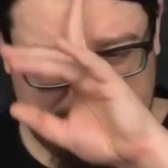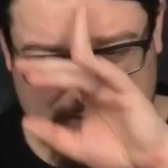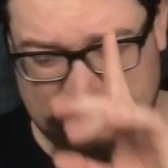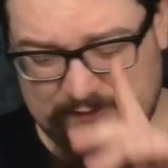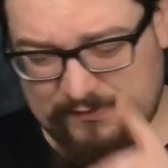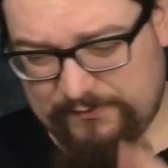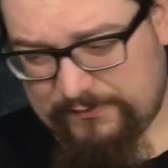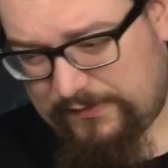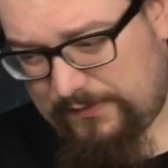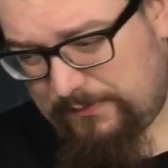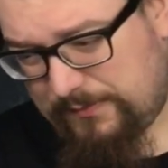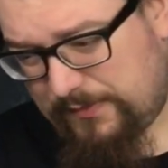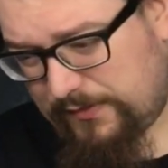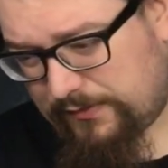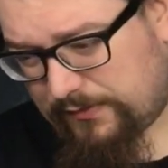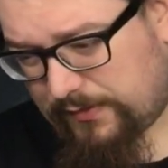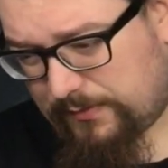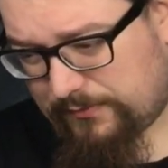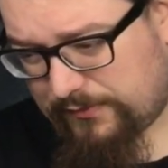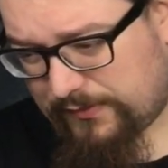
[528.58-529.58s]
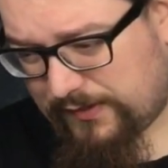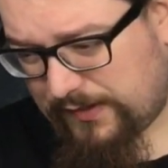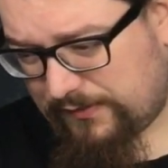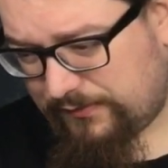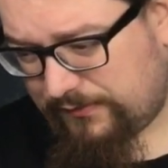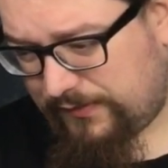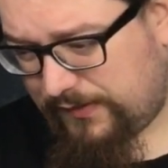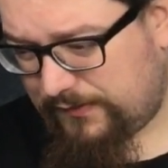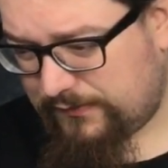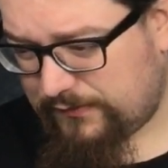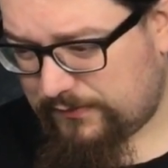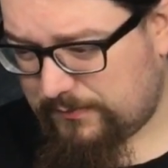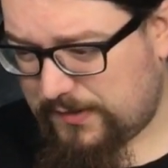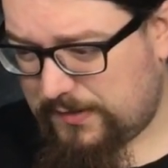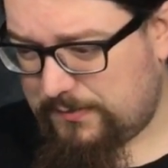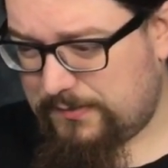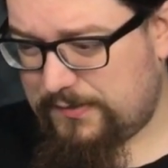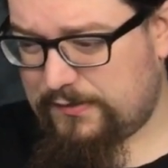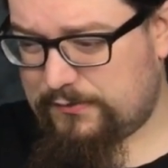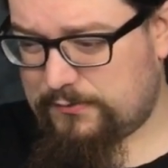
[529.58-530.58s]
or 70 milligrams of caffeine, so
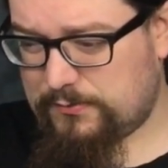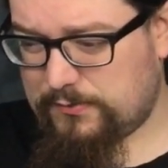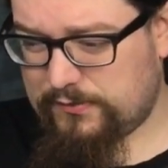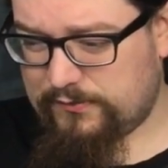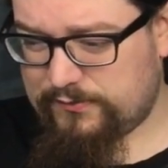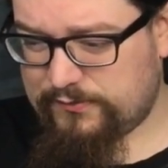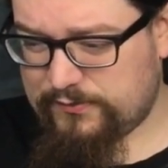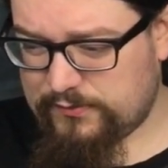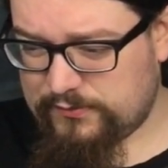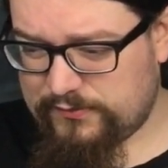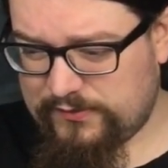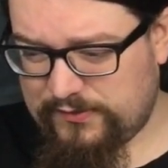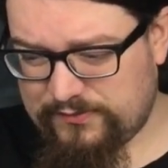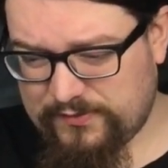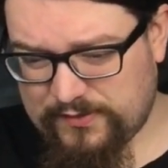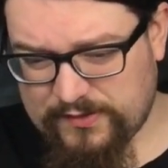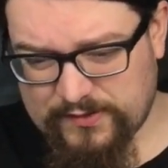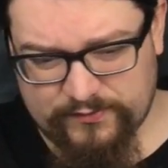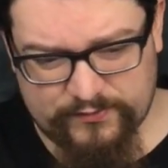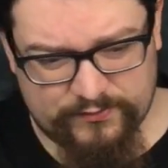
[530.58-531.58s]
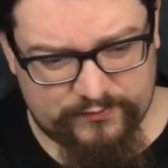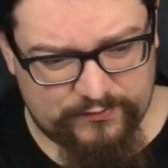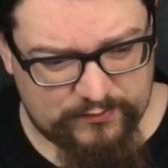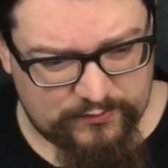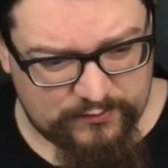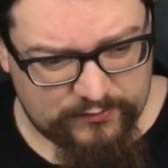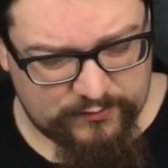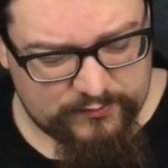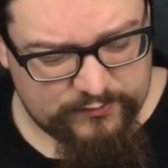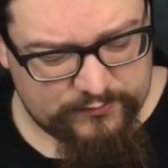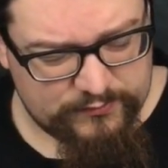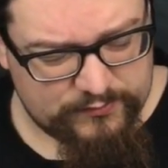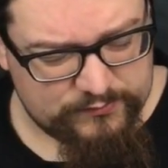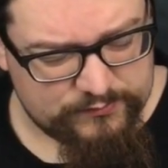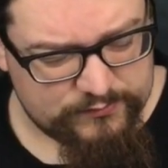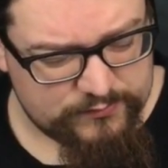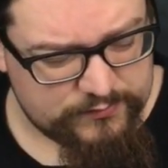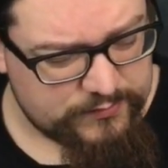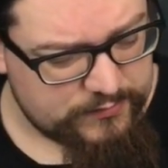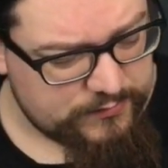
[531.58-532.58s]
maybe this one at 45 isn't going to cut it
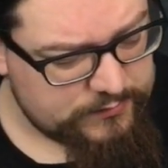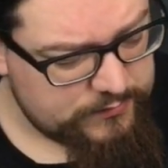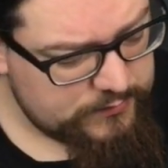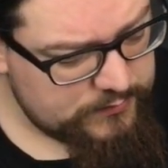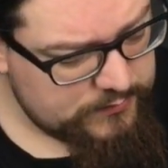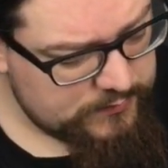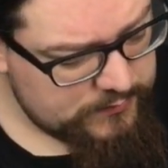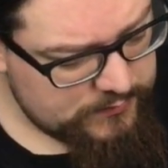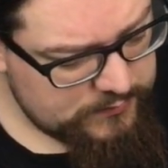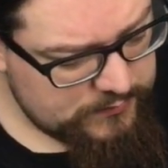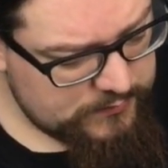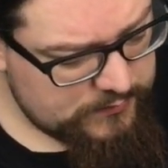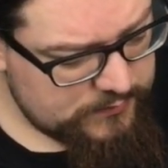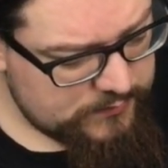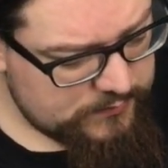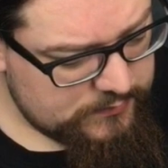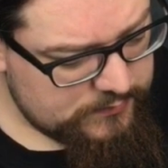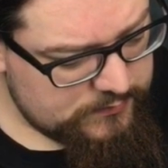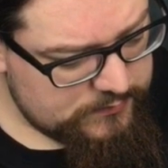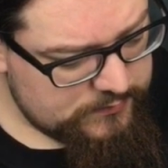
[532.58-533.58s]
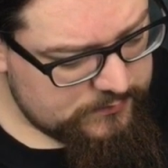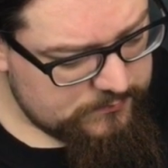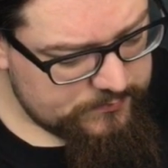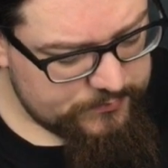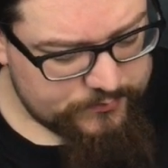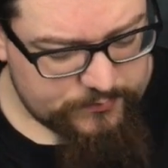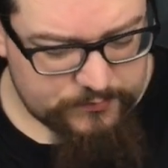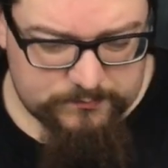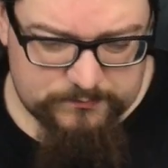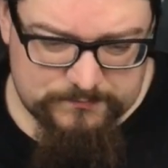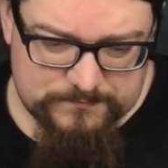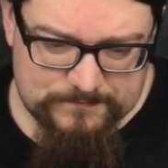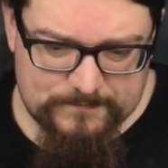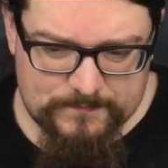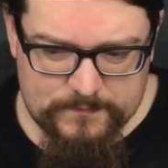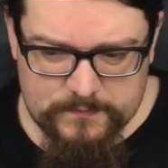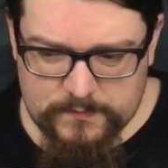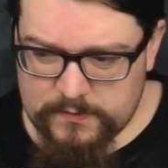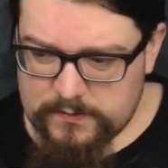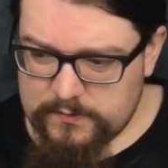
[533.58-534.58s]
for you. But
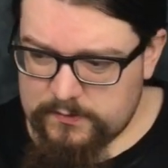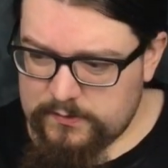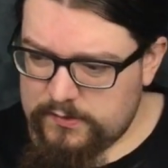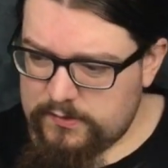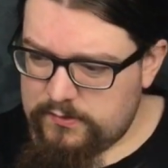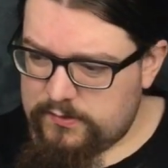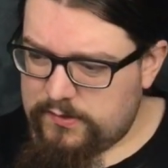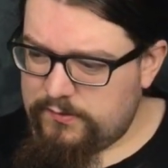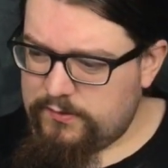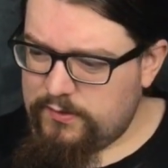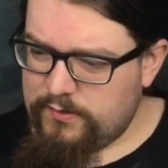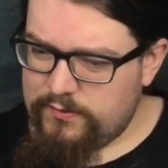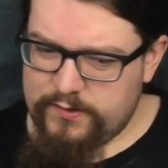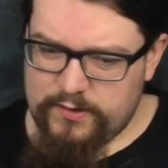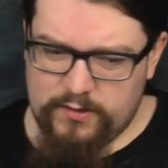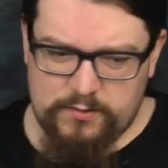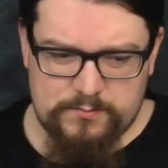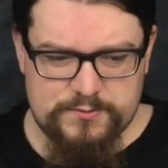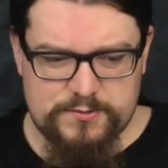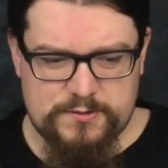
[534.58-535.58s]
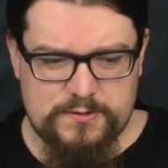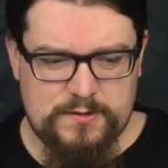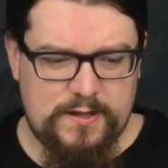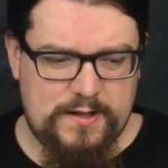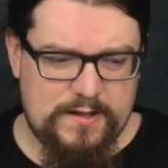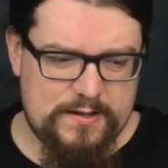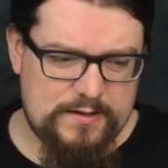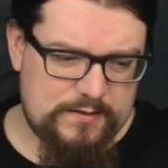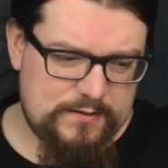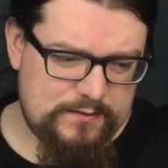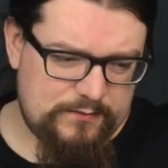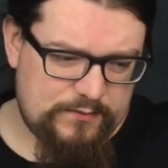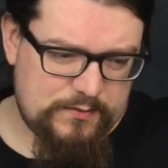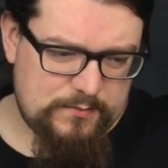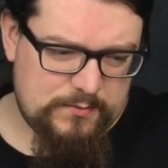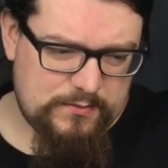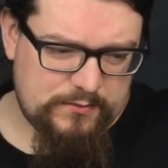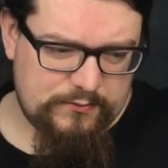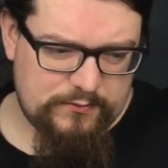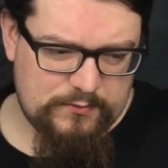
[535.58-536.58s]
you know, you've got the option there. If the
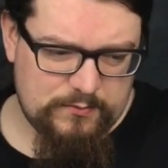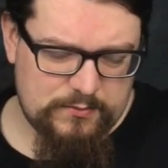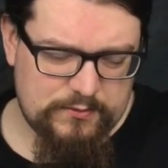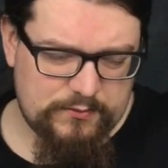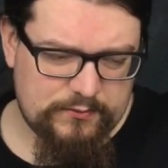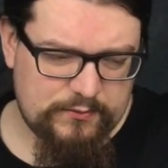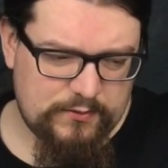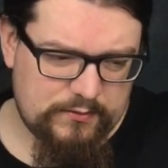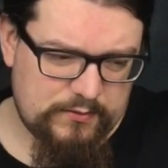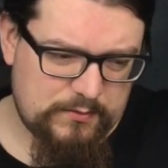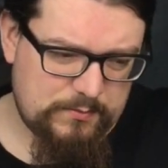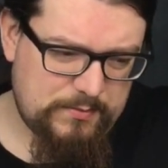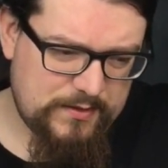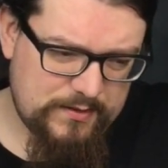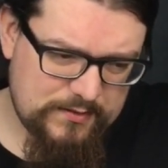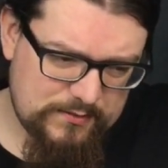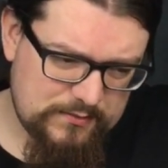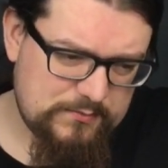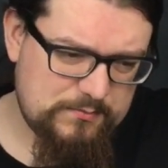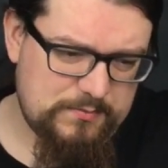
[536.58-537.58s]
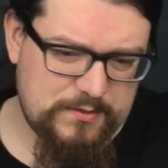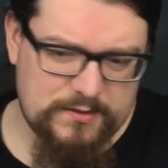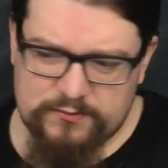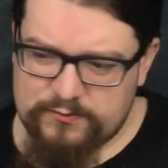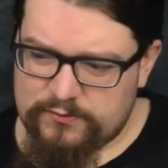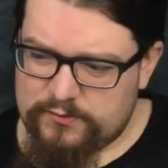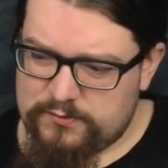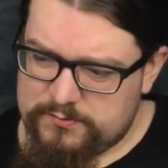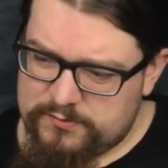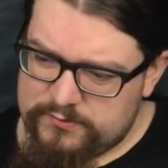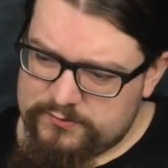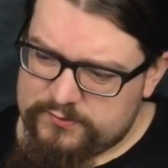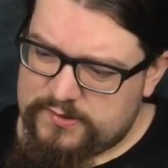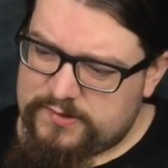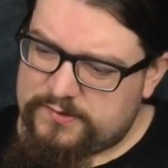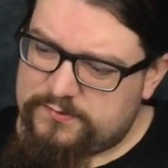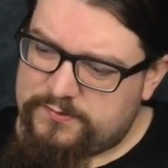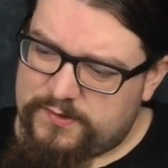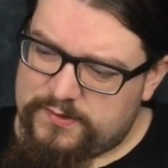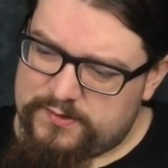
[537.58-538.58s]
Monster ones are a bit too much
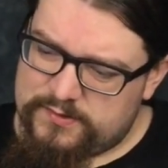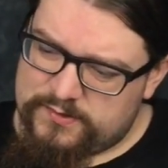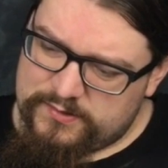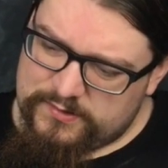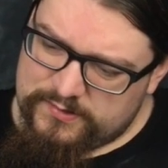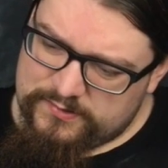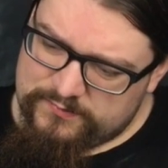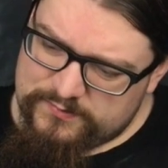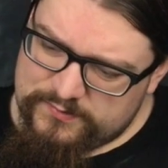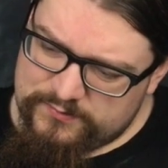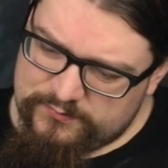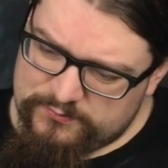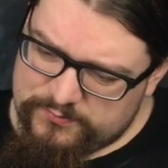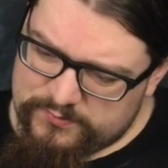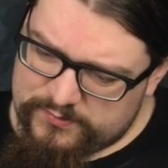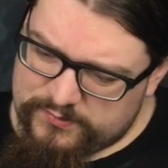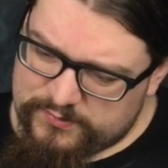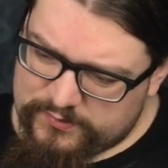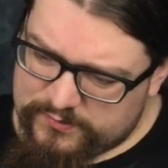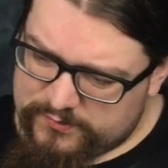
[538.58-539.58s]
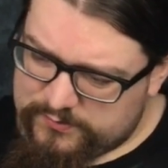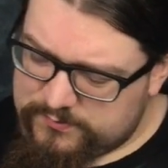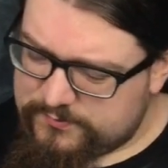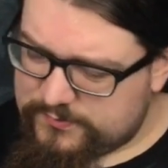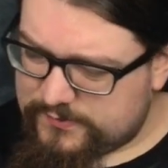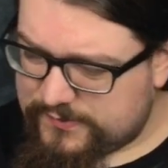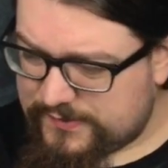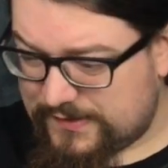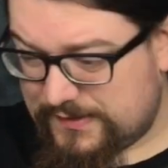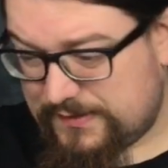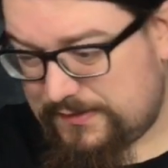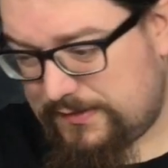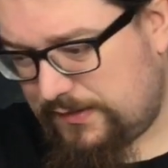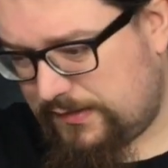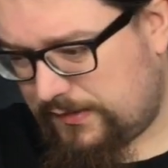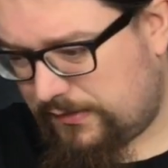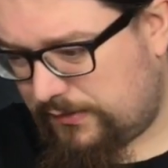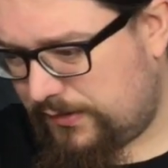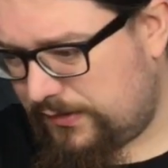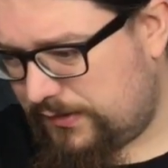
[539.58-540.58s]
caffeine, you can give this one a go. But then, you
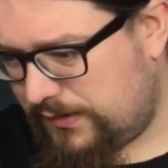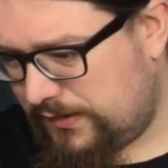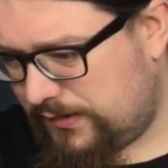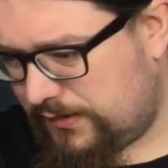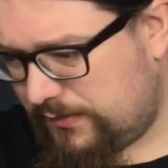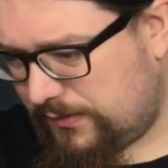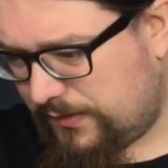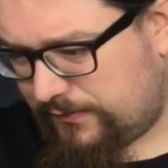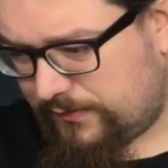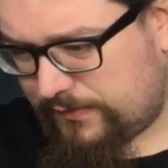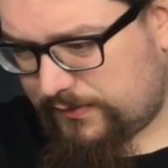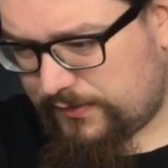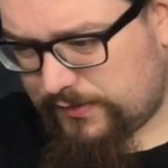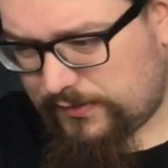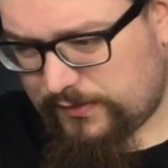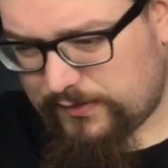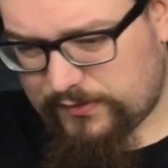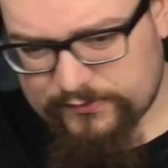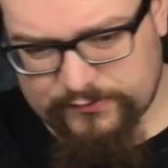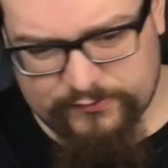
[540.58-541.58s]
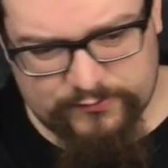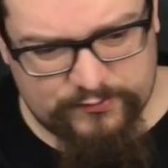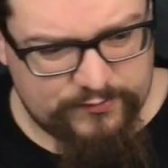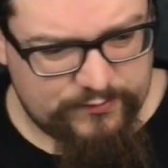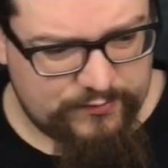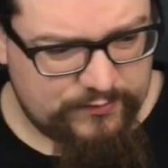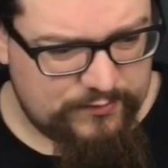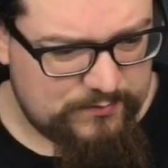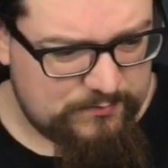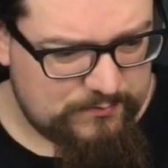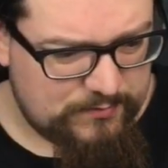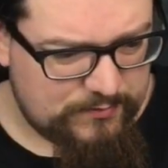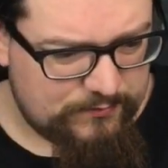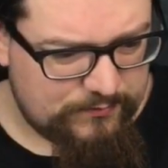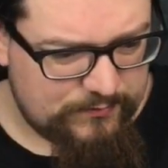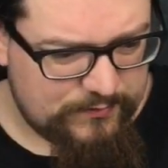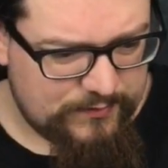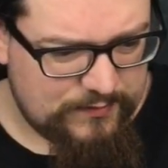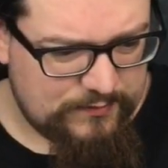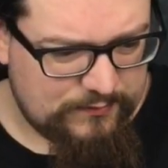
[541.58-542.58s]
know, you do have a lot of sugar in both
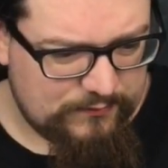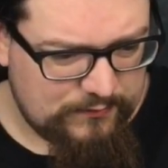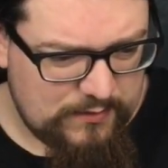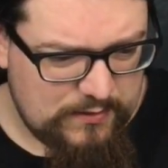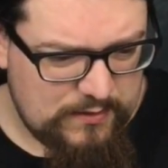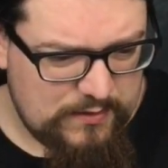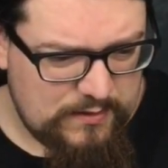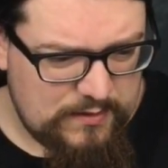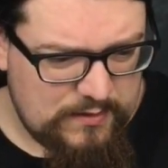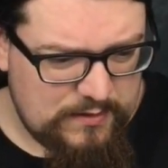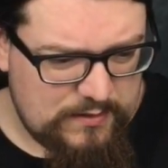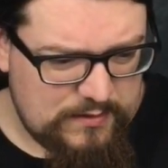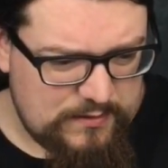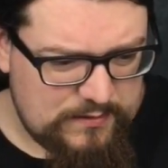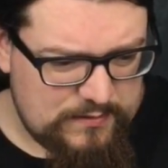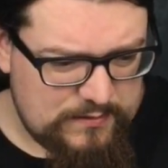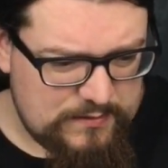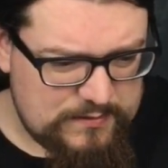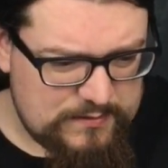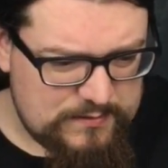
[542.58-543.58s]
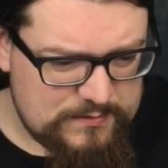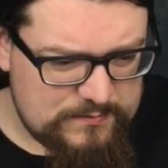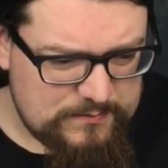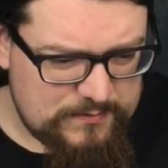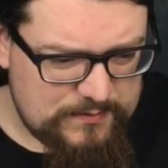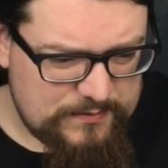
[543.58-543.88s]
of these. I